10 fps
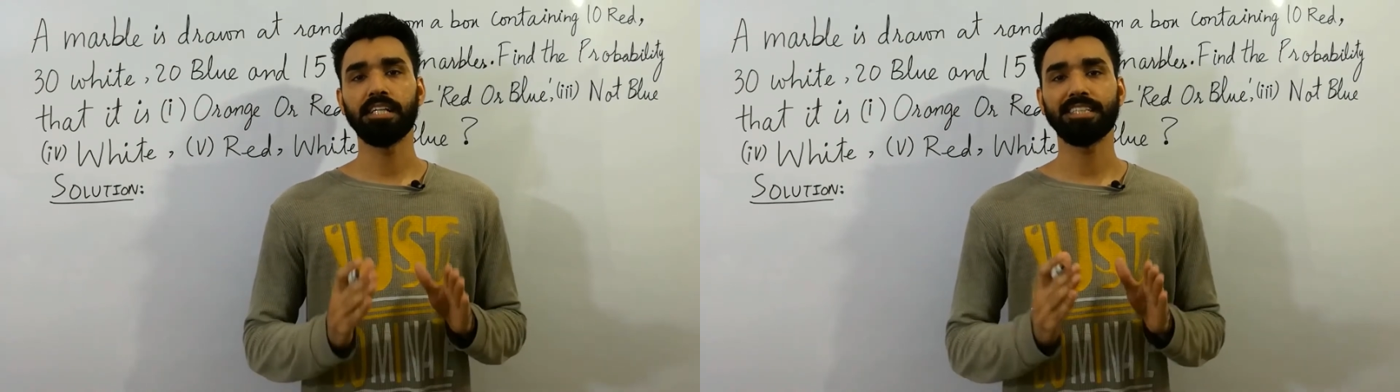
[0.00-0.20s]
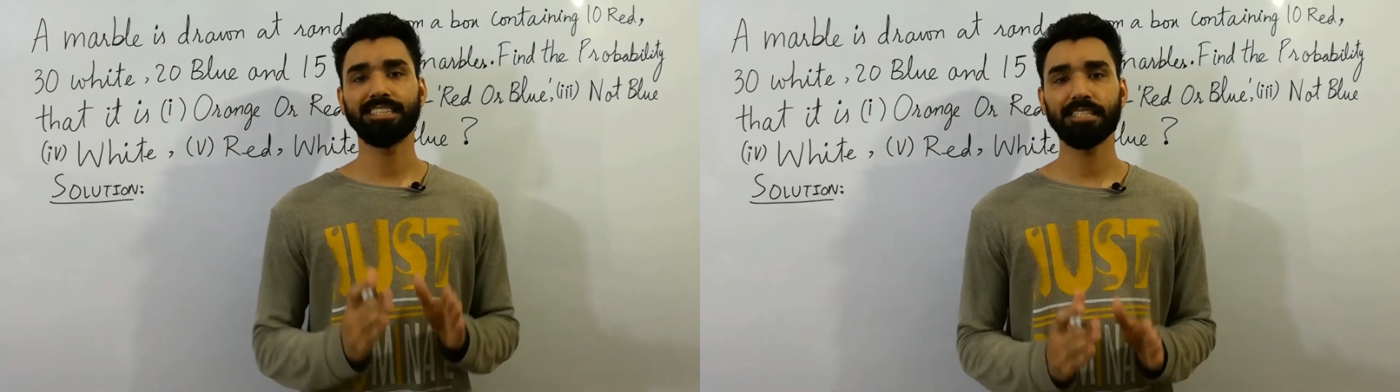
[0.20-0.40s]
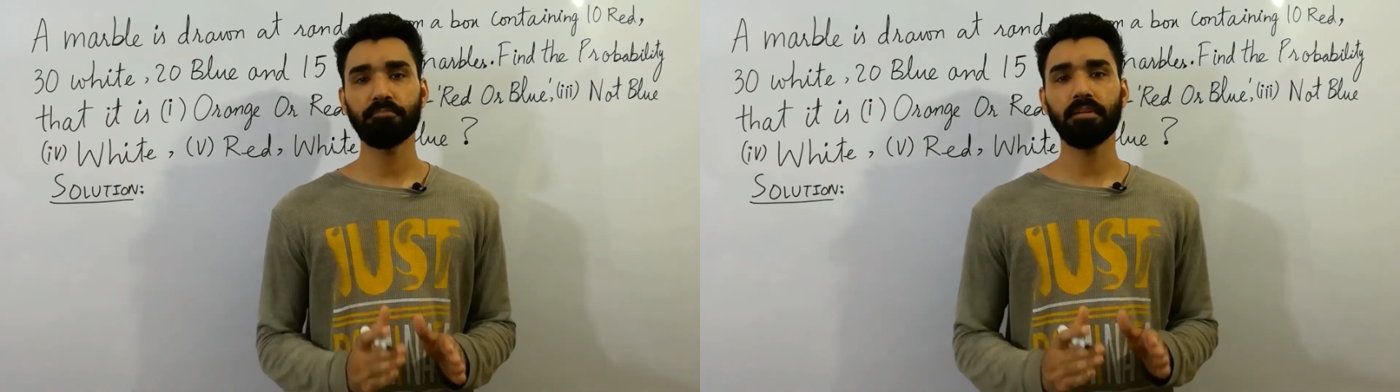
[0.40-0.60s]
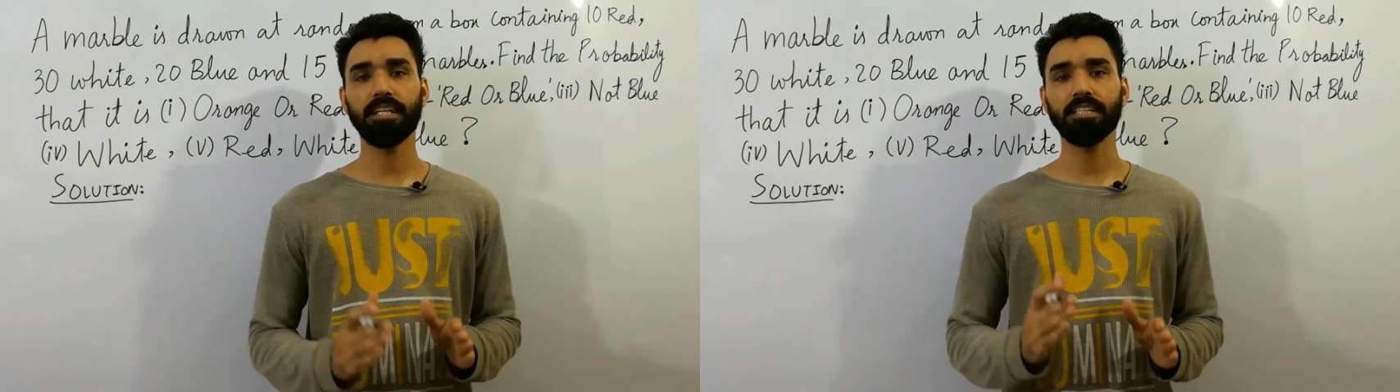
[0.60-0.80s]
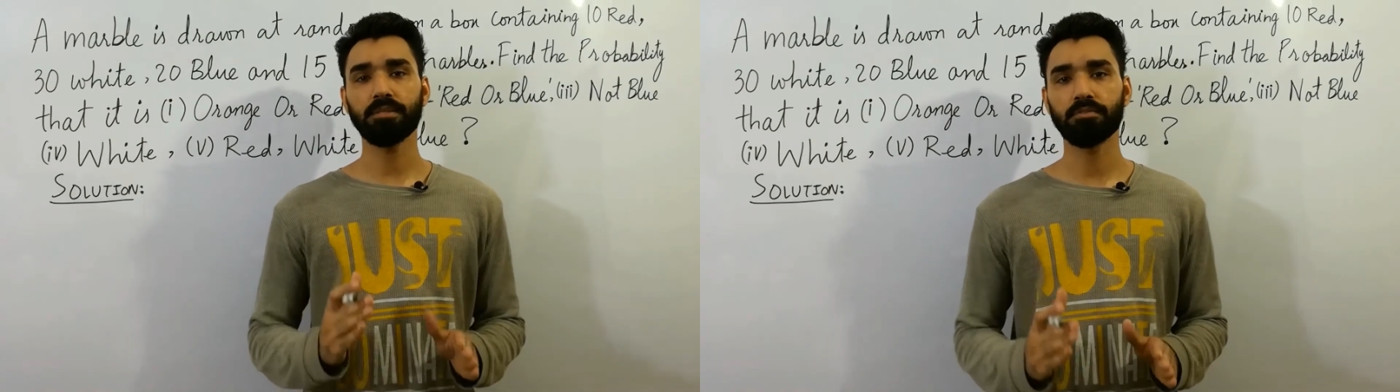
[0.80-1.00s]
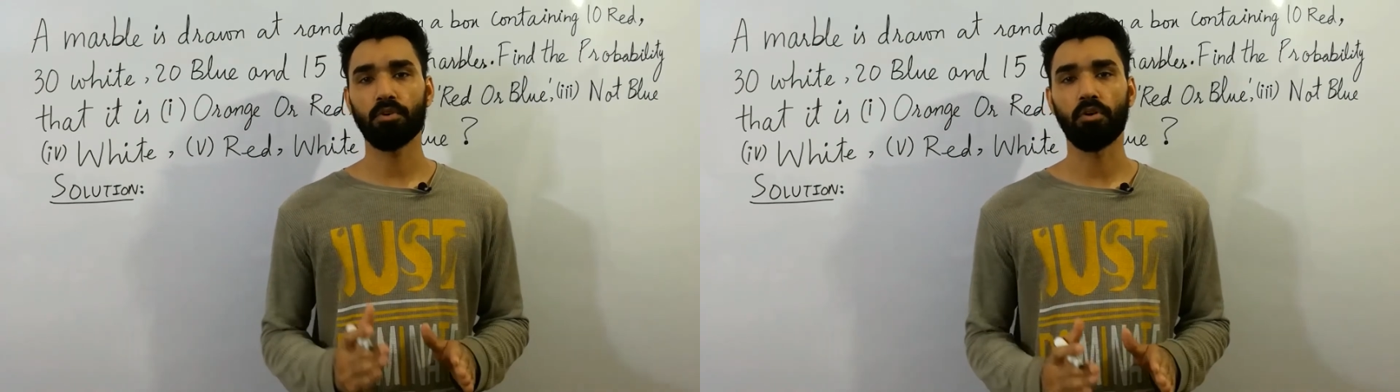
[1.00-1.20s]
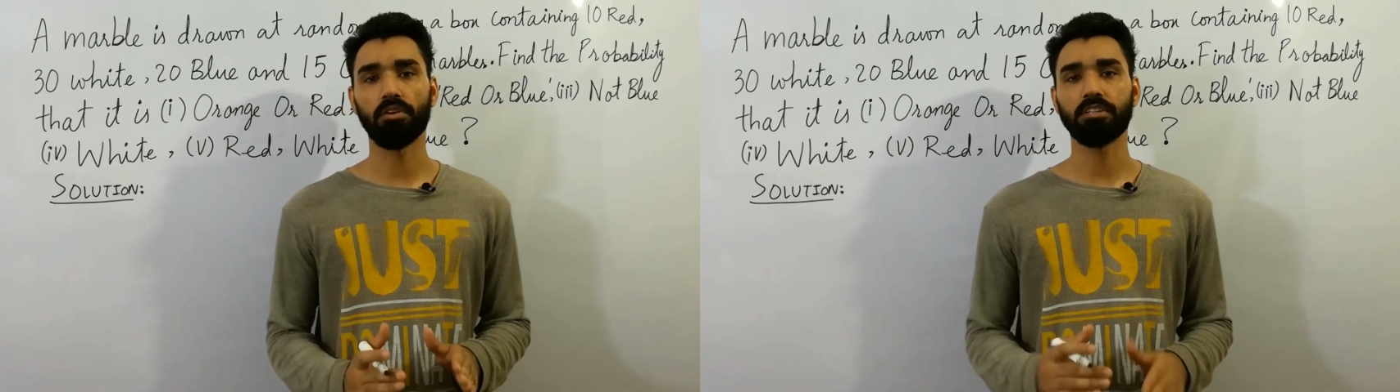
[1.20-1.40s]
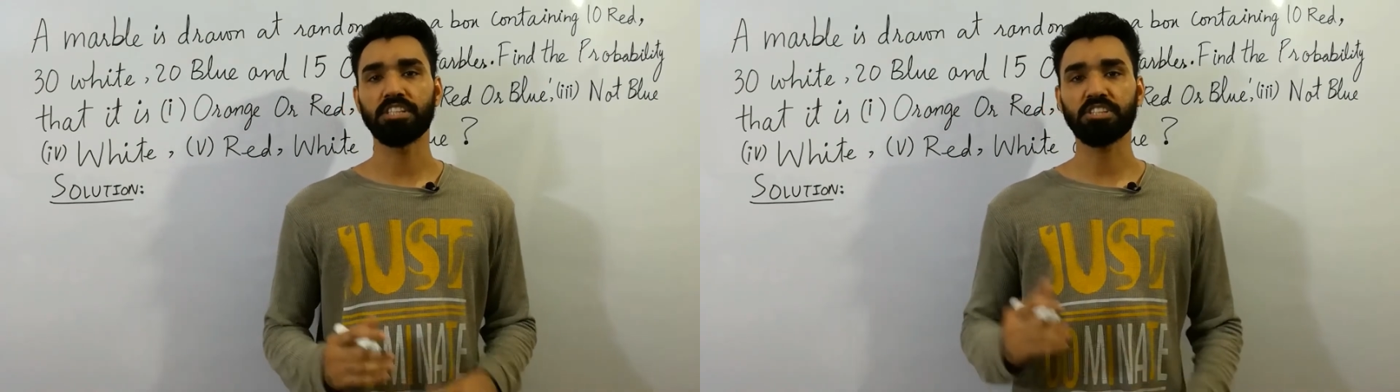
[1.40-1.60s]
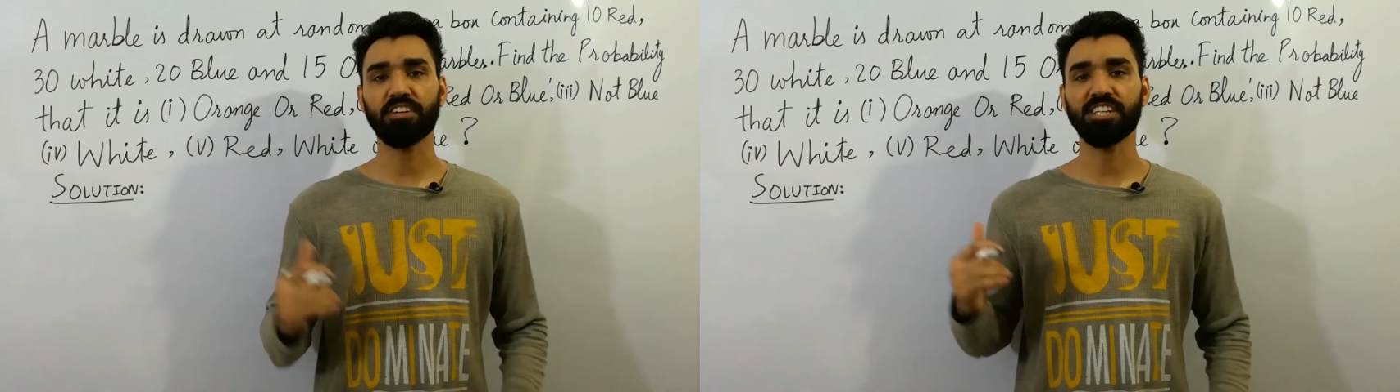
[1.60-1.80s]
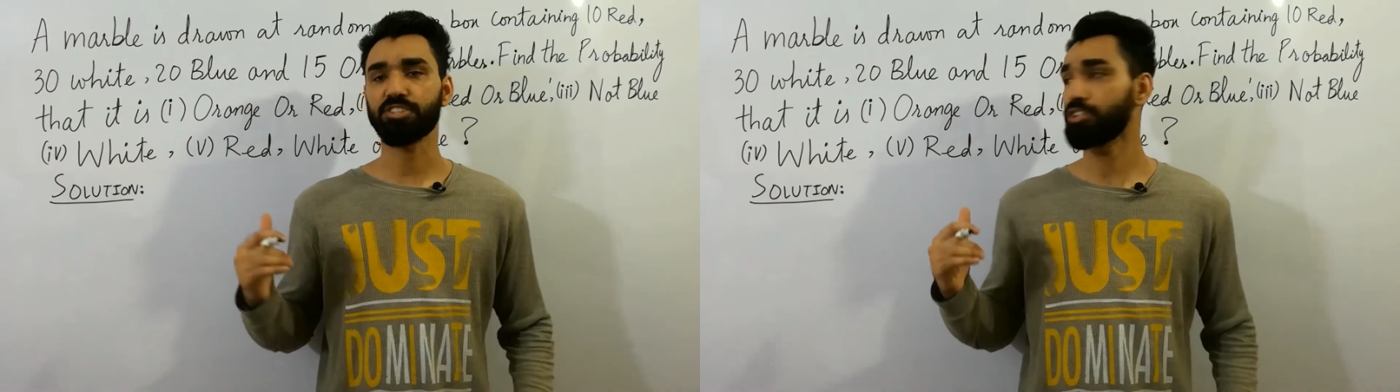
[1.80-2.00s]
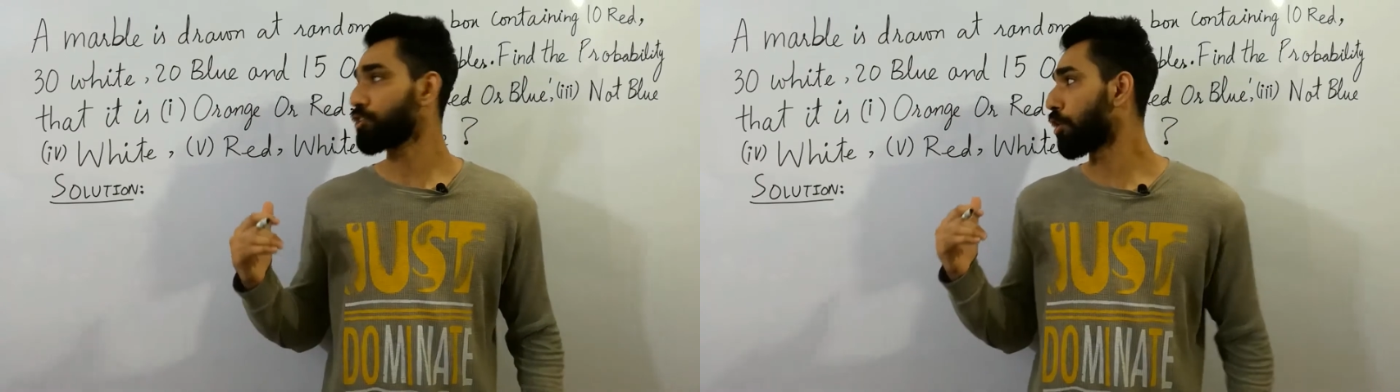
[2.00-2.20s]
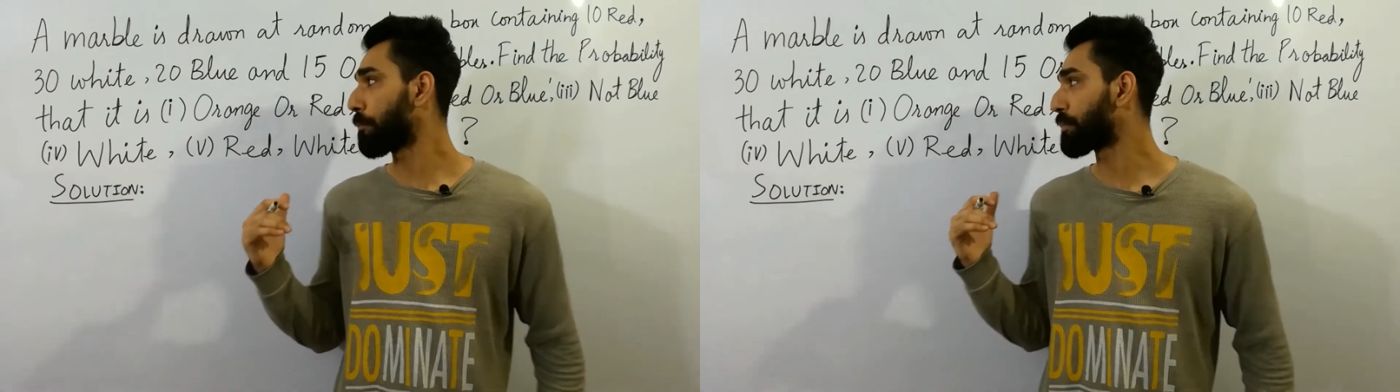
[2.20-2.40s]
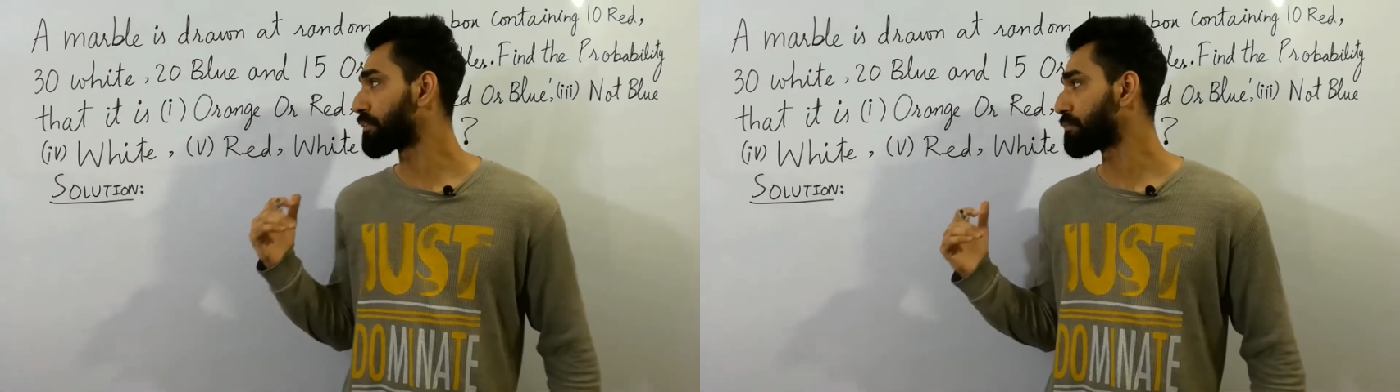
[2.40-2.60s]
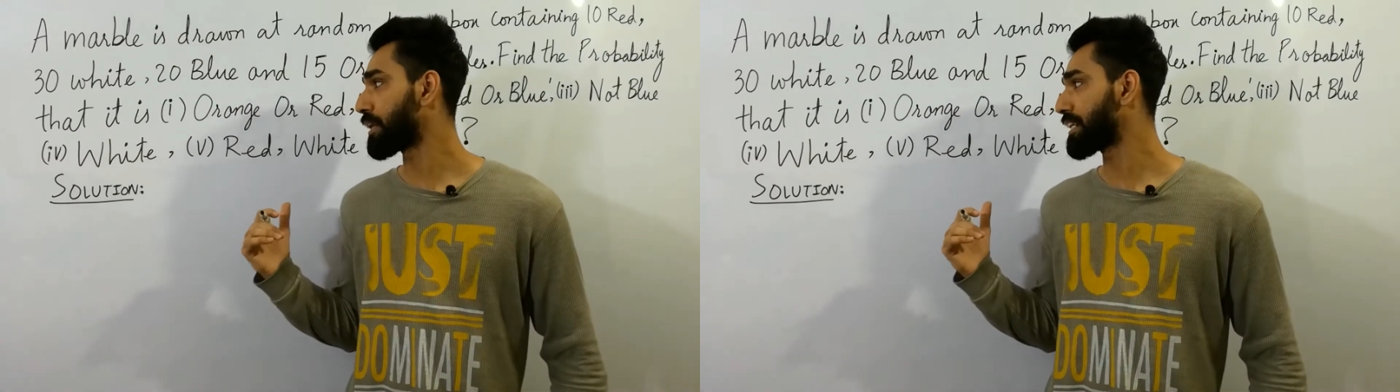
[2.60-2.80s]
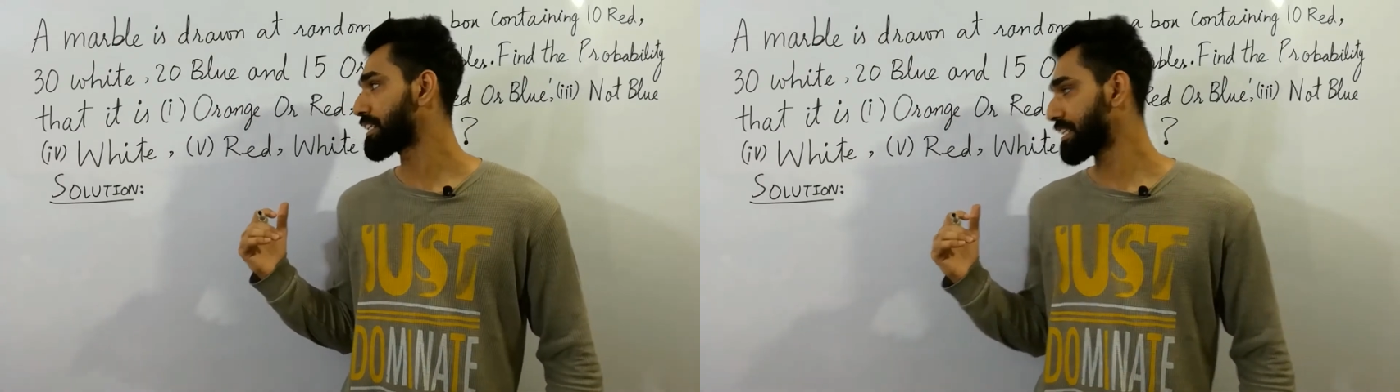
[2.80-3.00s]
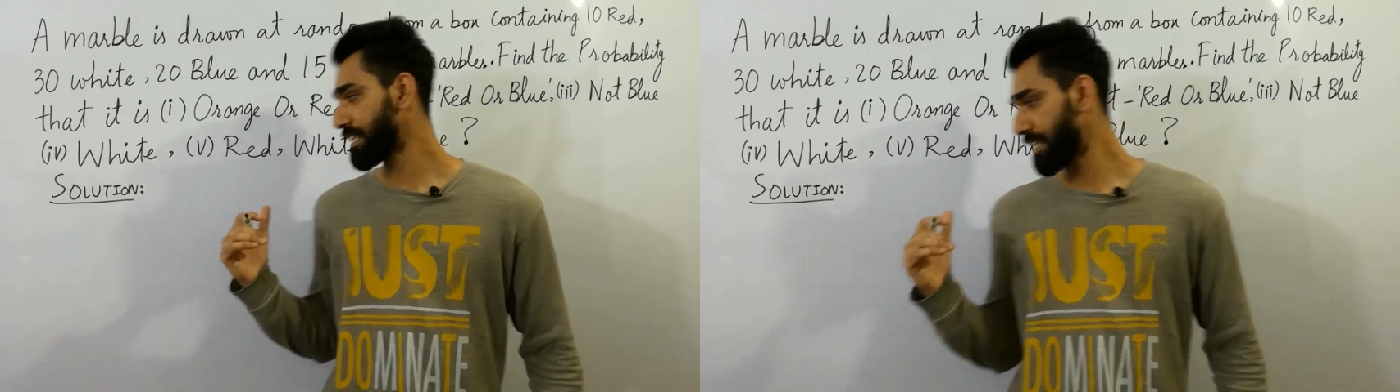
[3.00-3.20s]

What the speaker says: simply solve this question of probability,